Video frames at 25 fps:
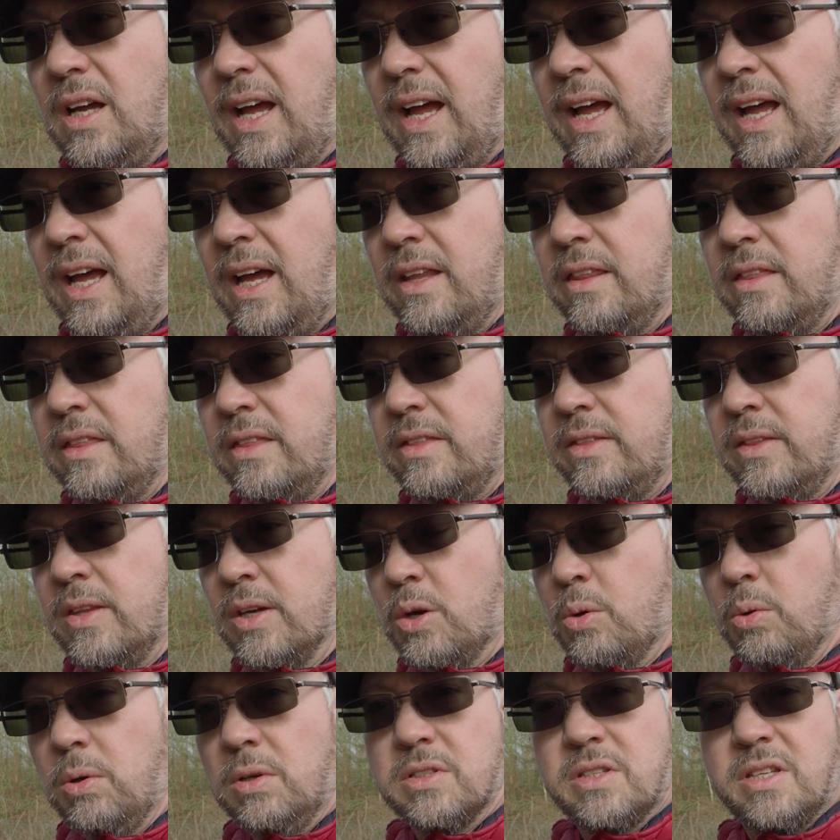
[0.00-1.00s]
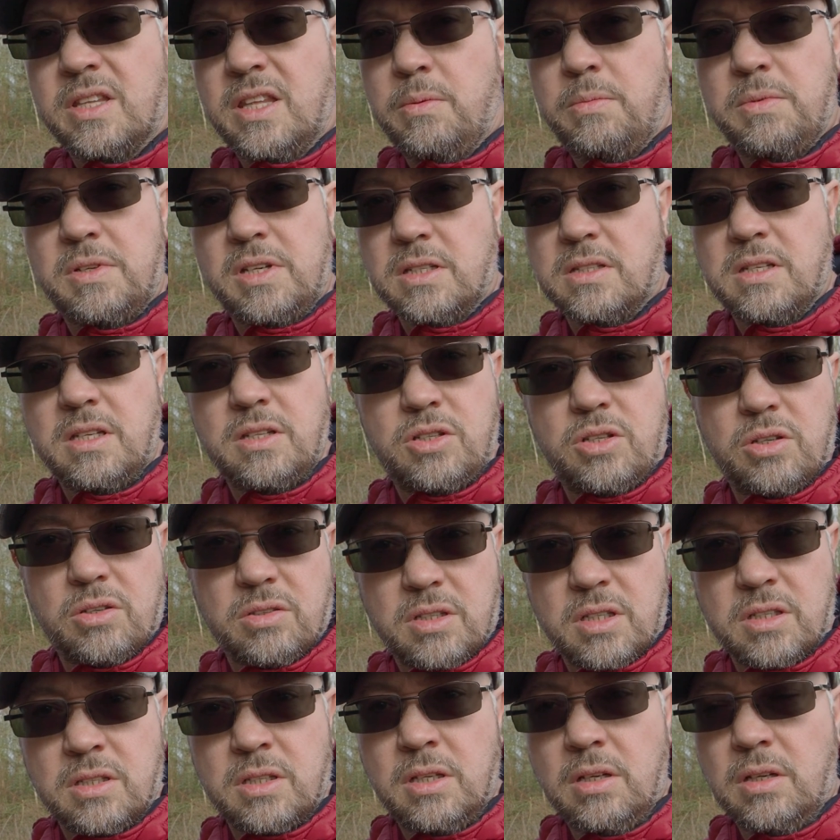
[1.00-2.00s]
and the quality of the images is
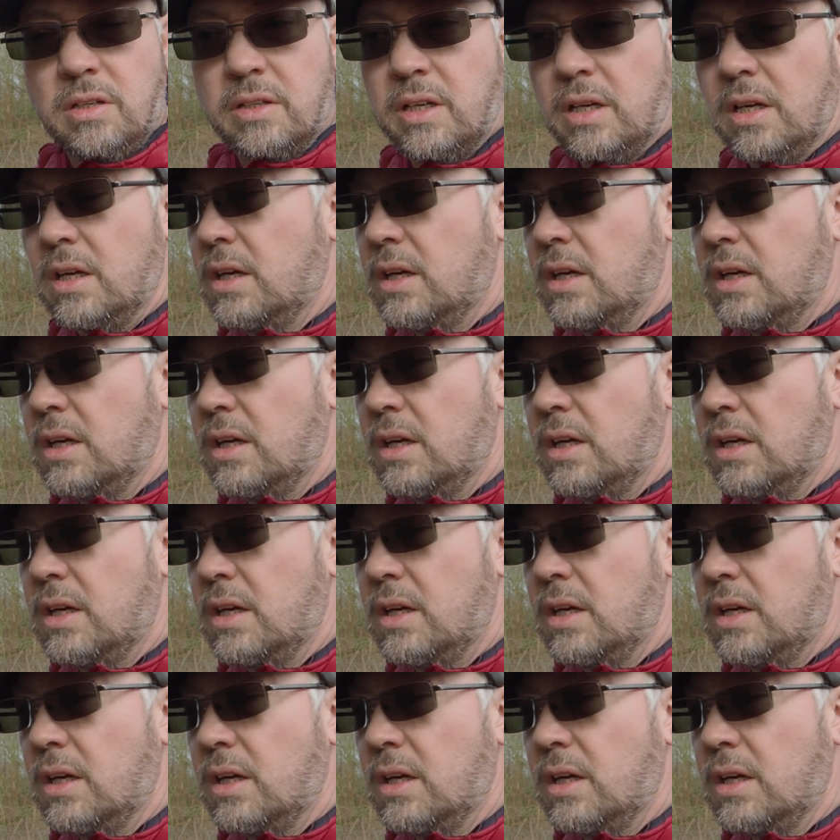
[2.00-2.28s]
just as good.